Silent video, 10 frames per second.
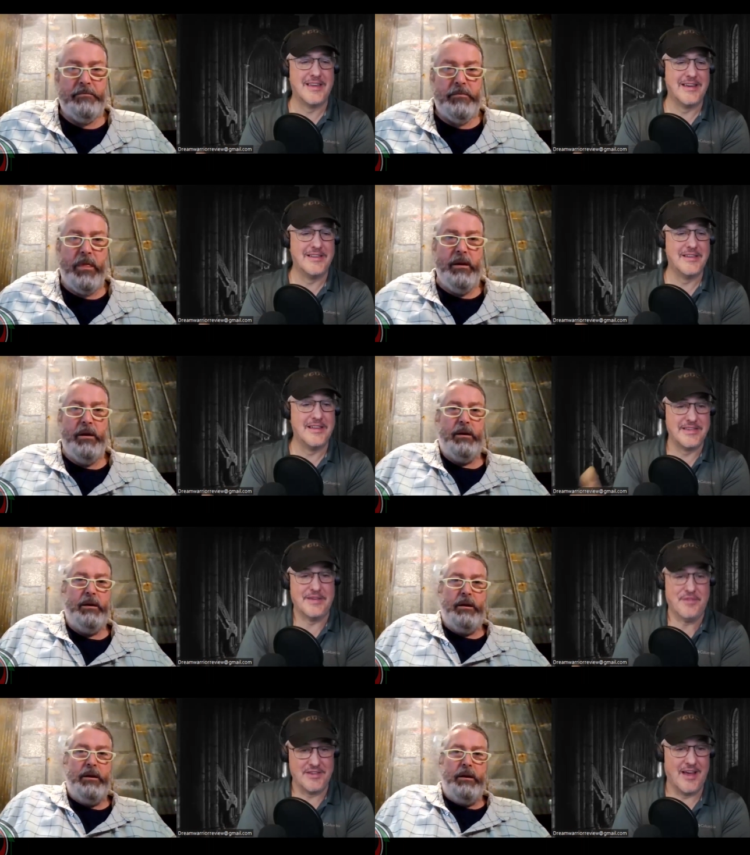Speaker 1: that it's a
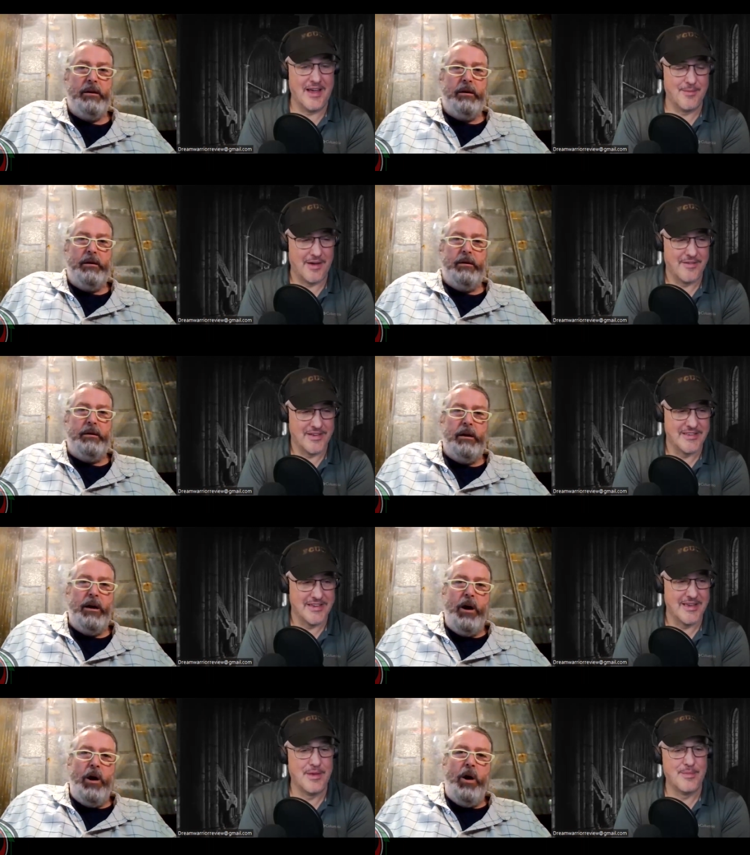different time,
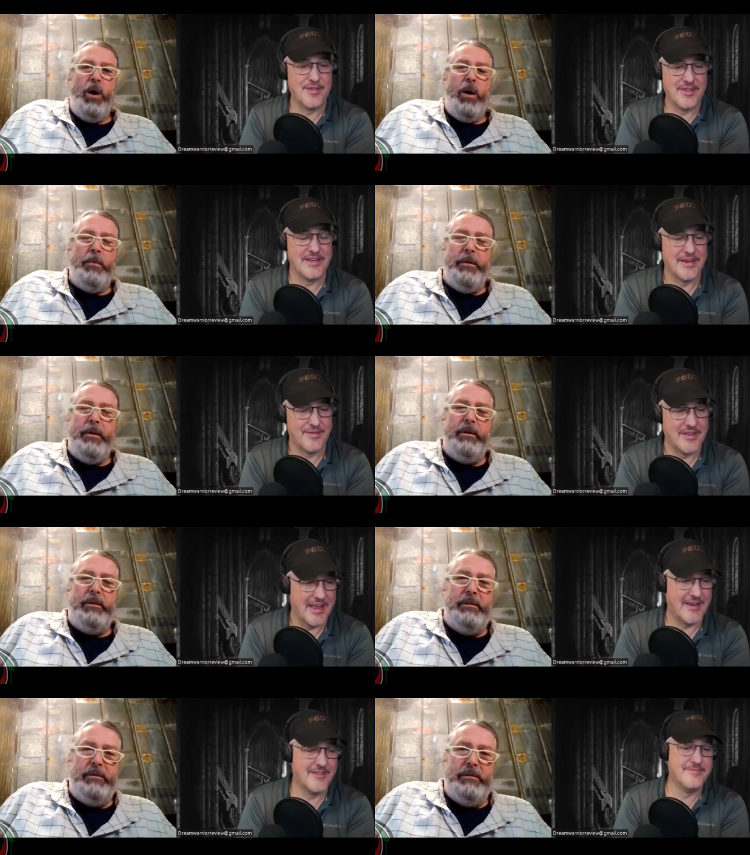obviously, and people think differently
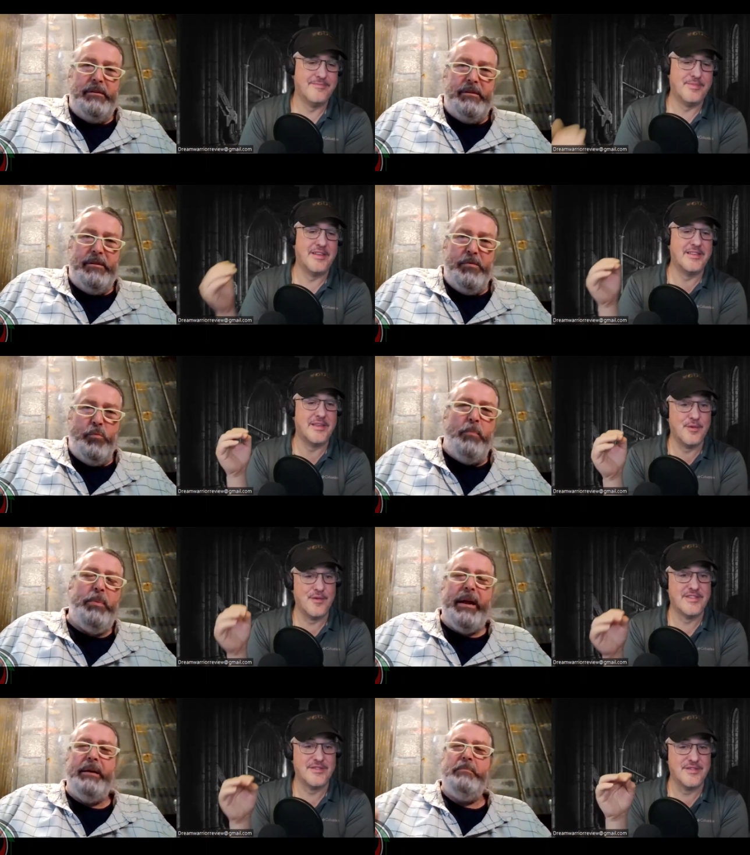now. But the
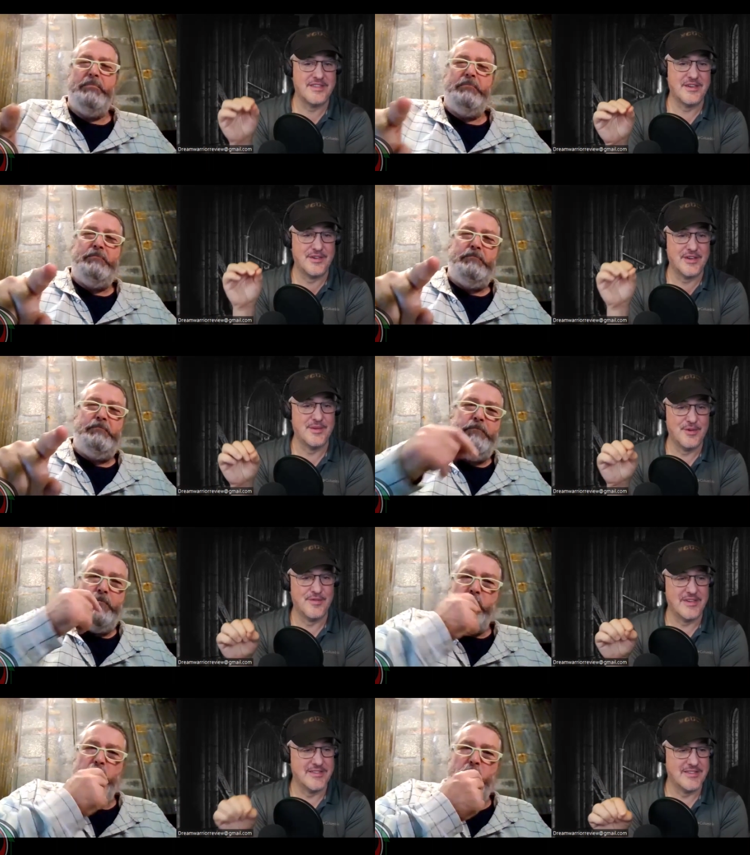movies but, are still good
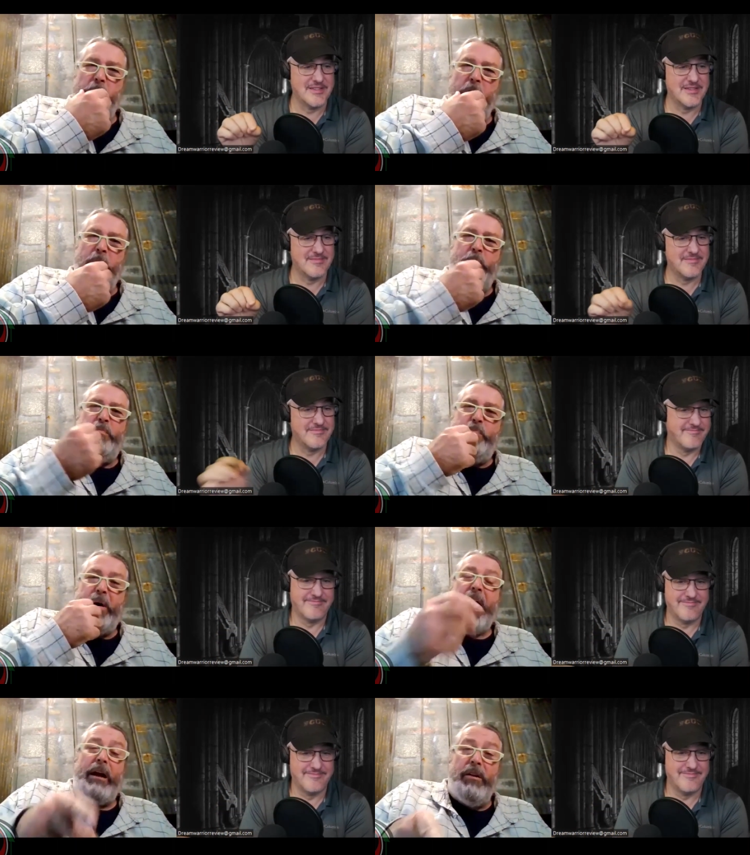movies.
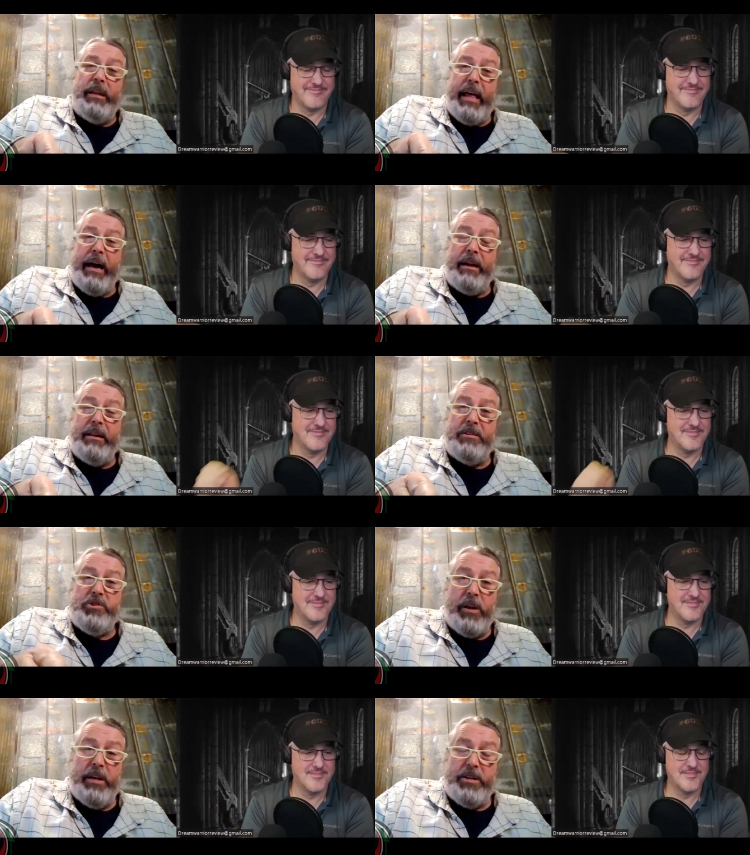
Speaker 2: But not only that,
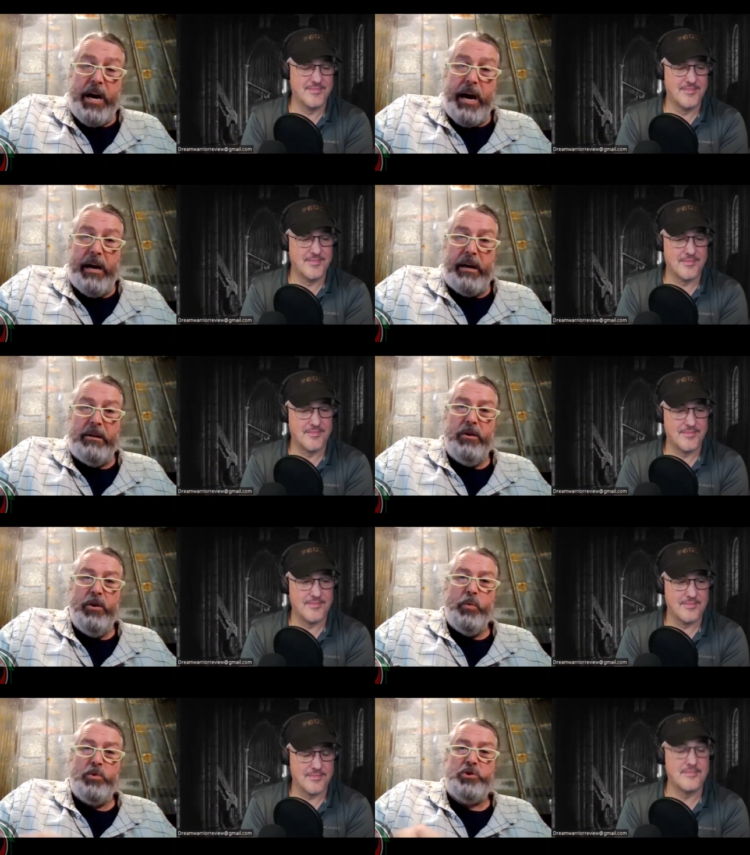Charlie Chan
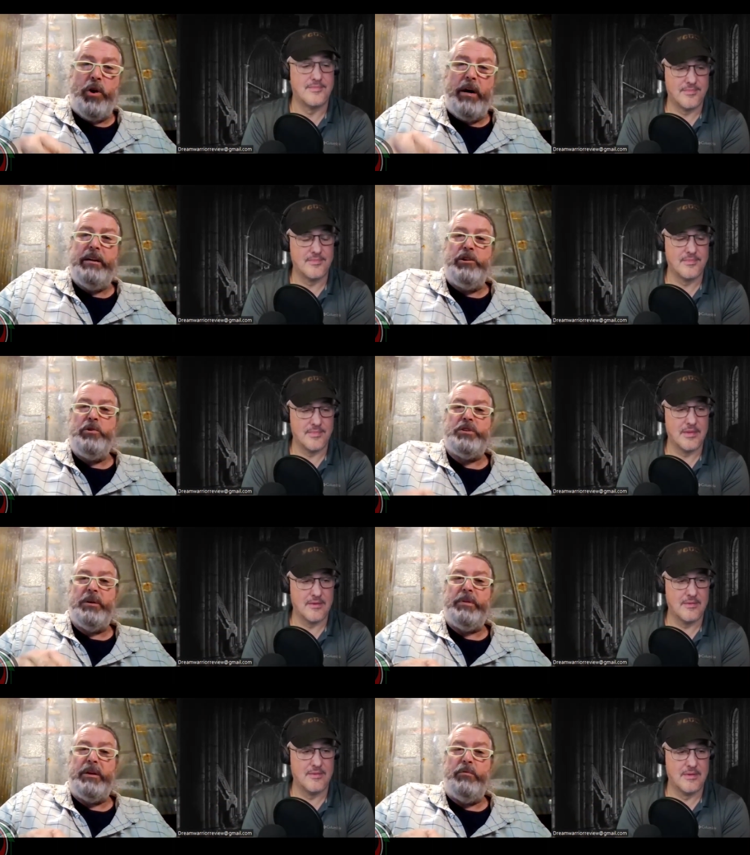was trying to do
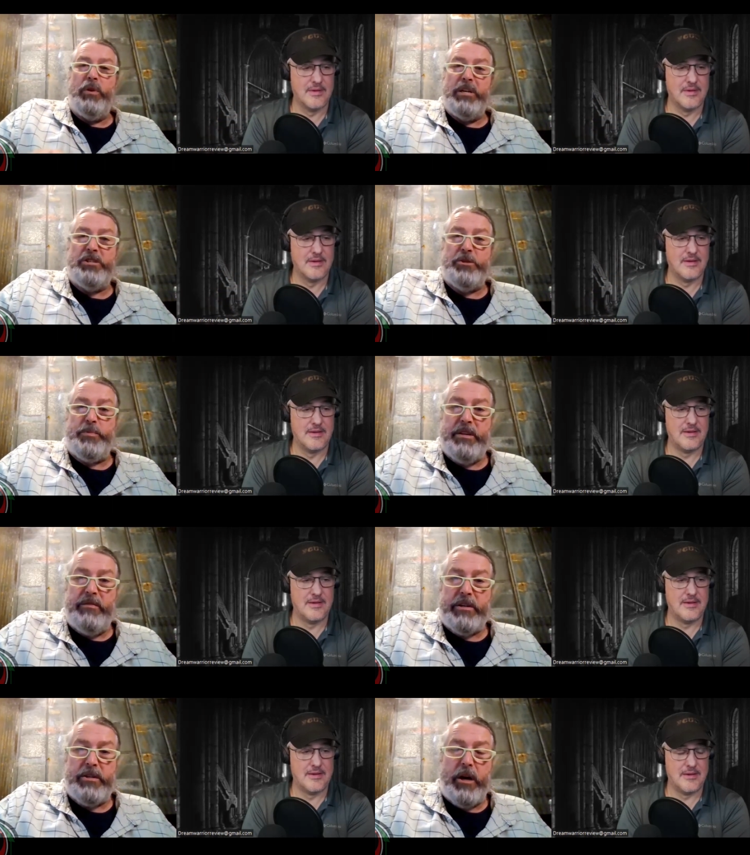something really
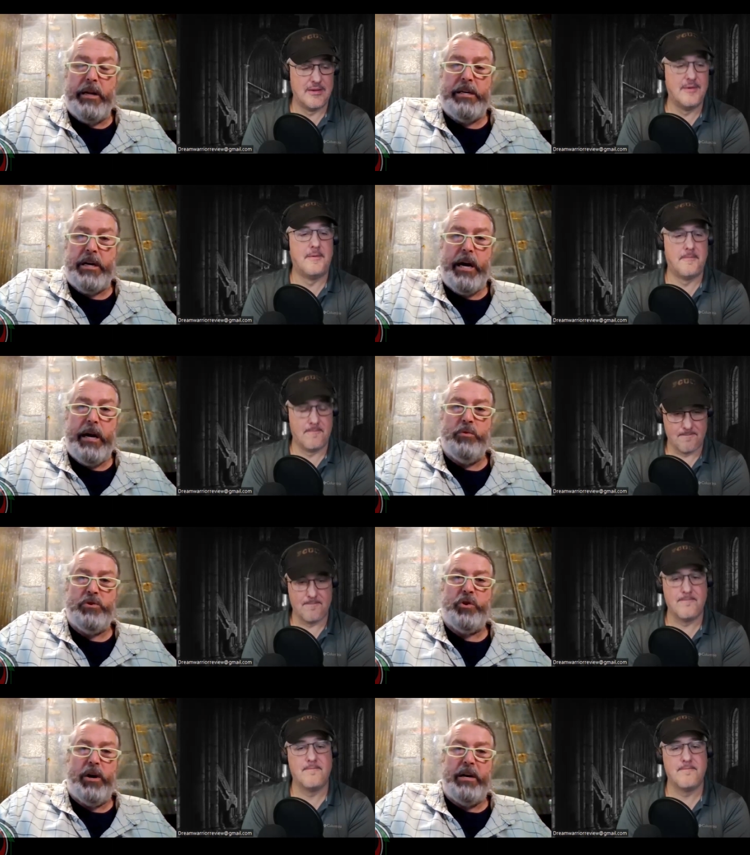specific. Charlie Chan
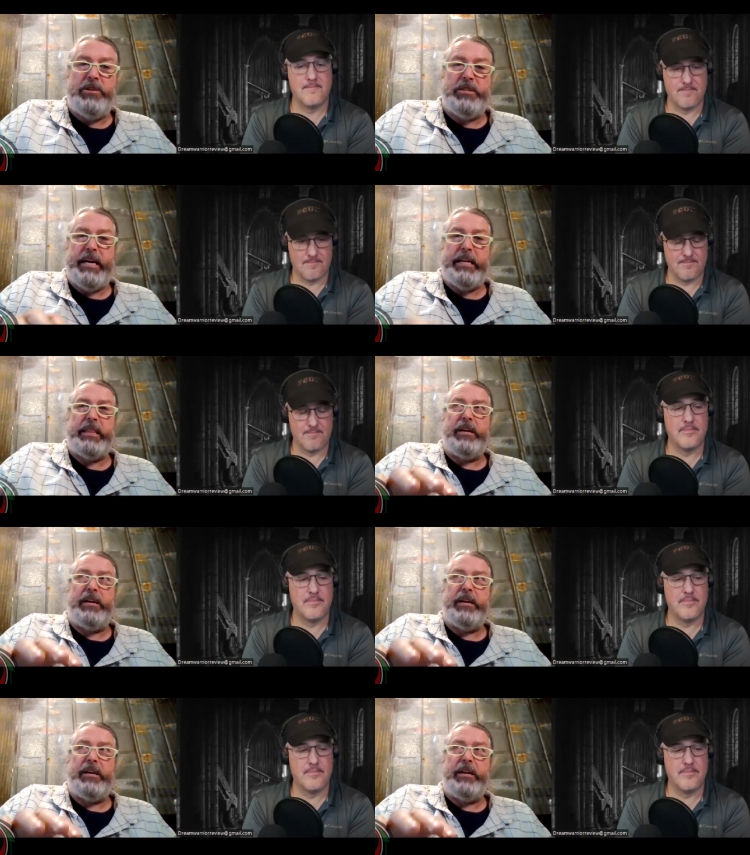was trying to take